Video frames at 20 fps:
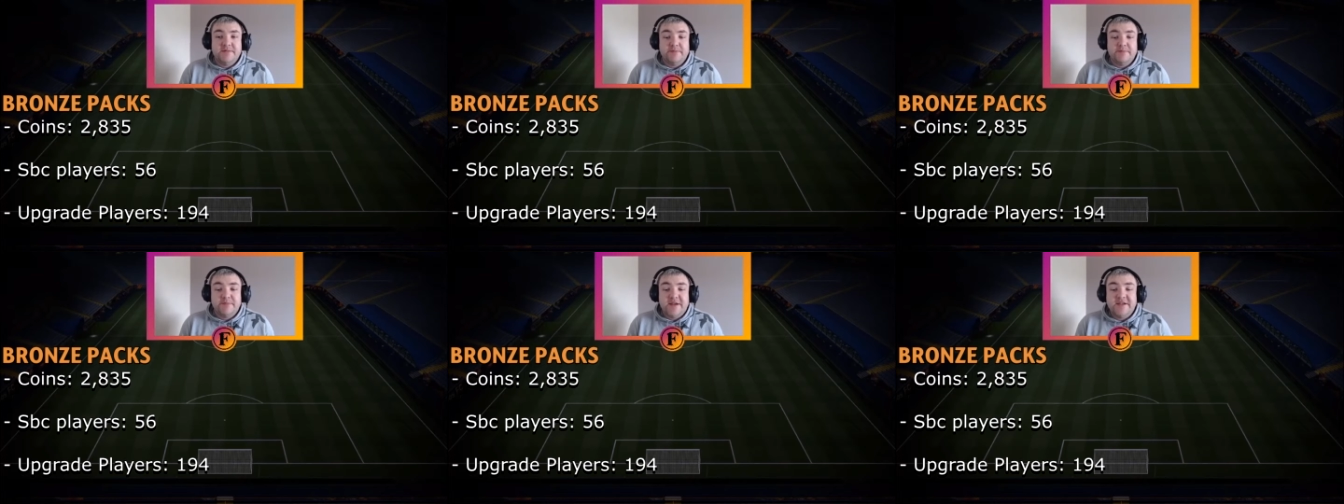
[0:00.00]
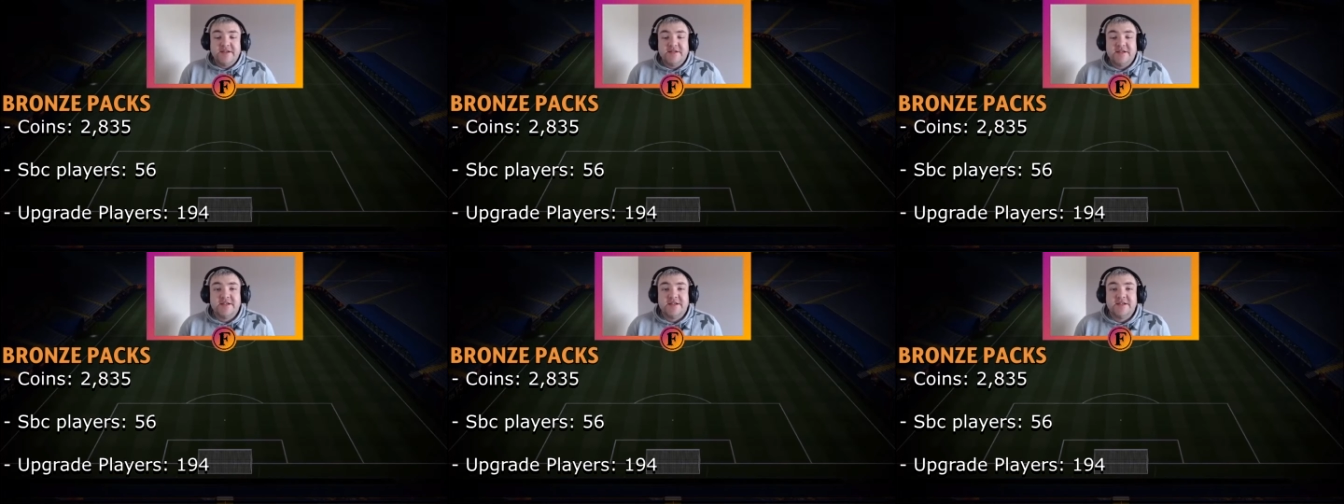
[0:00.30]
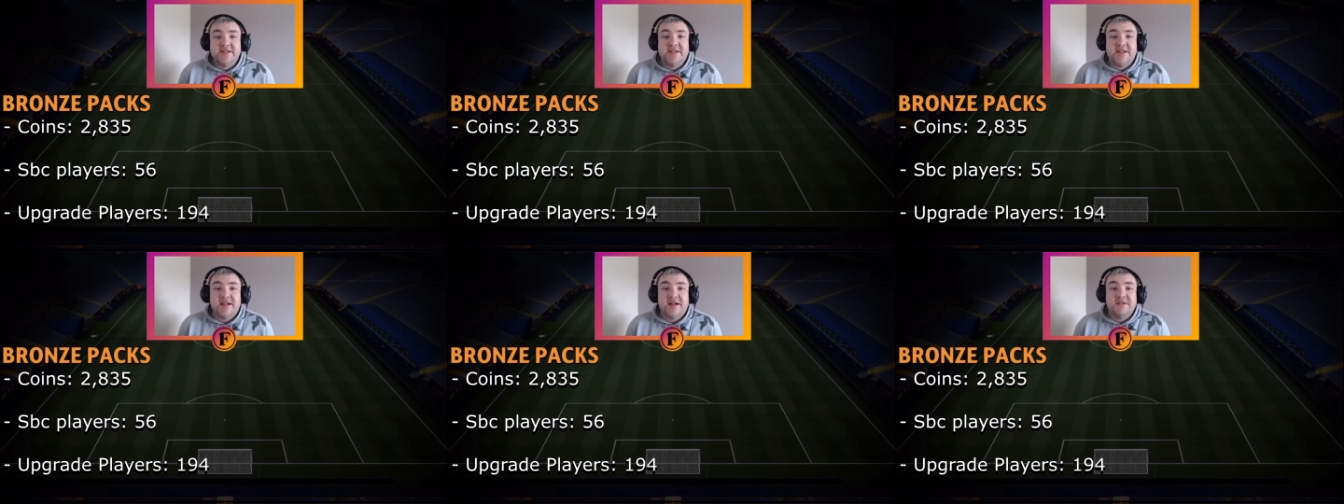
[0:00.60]
basically the
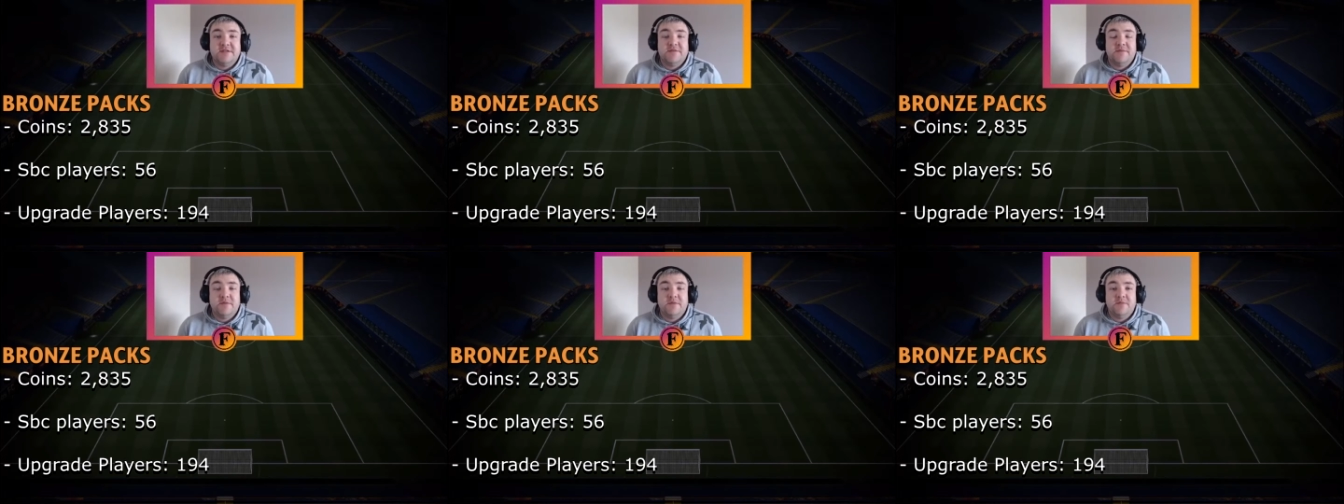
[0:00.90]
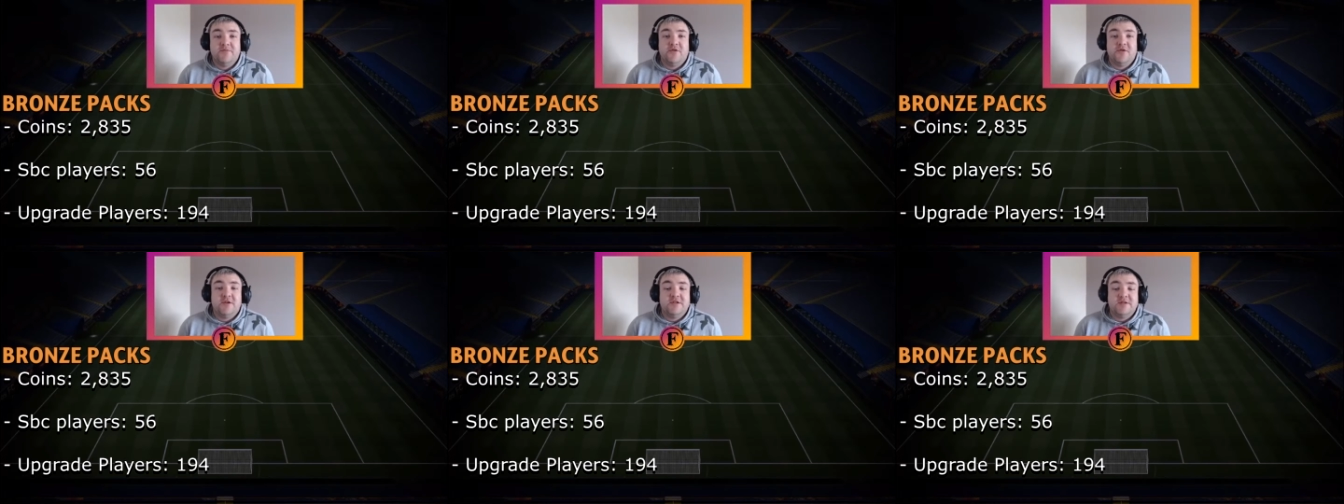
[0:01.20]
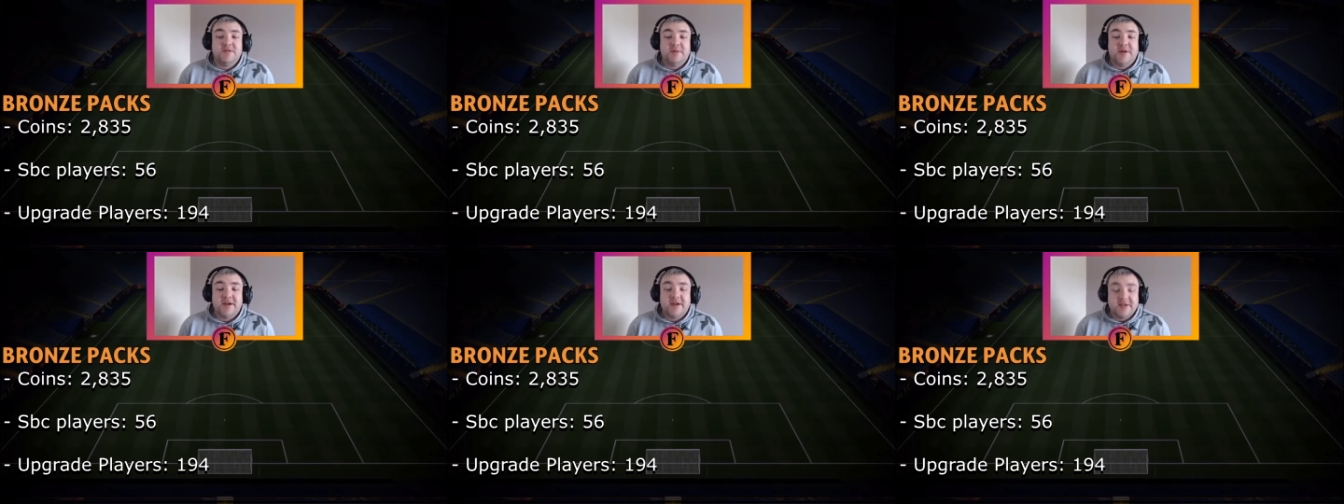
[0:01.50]
stats from the
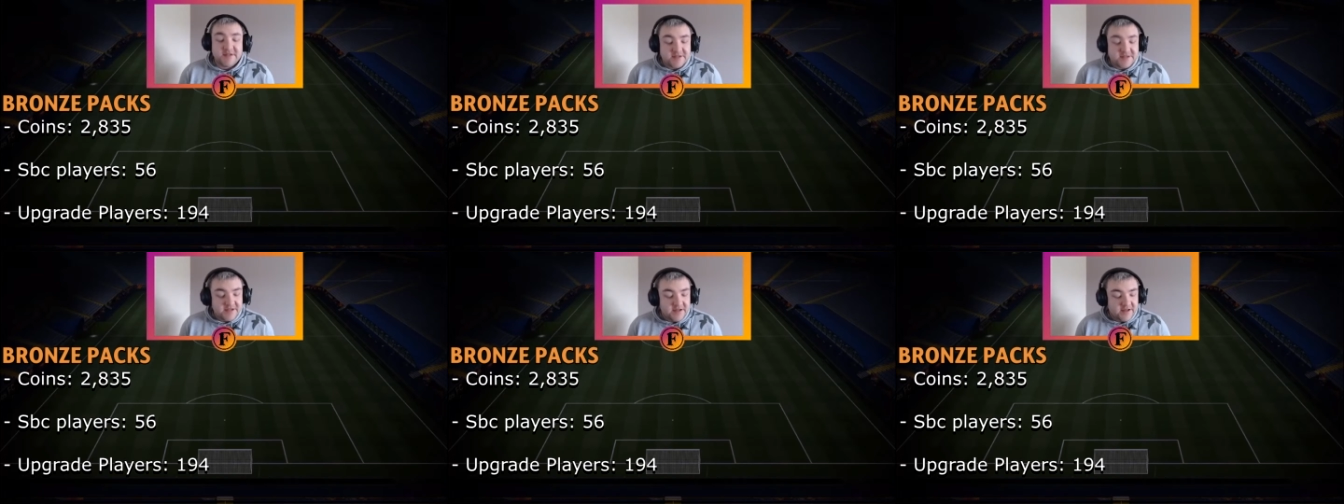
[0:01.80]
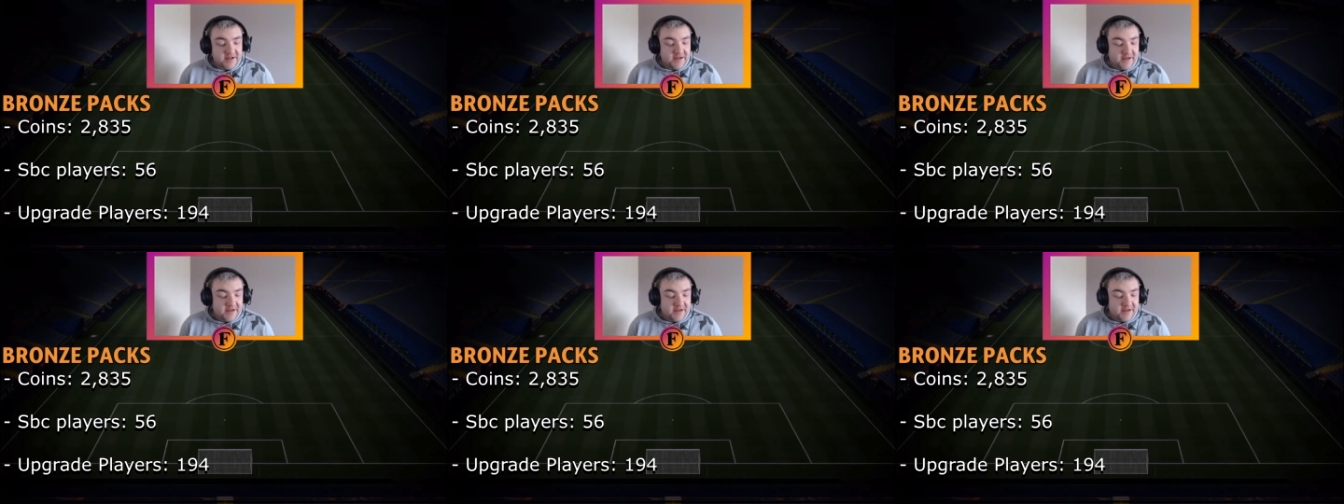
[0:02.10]
bronze packs.